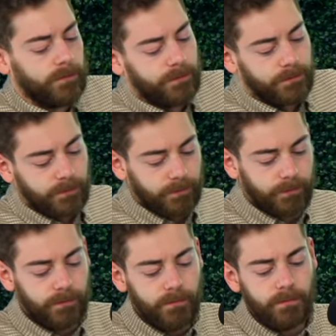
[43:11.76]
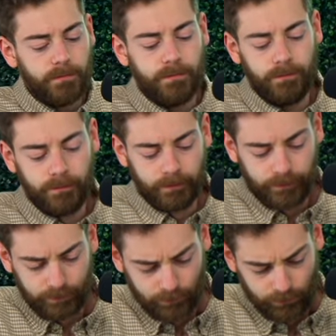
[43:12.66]

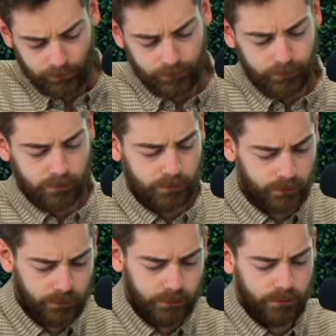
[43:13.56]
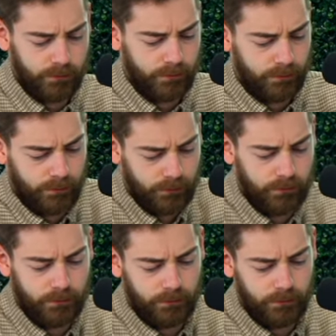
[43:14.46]
This person isn't speaking.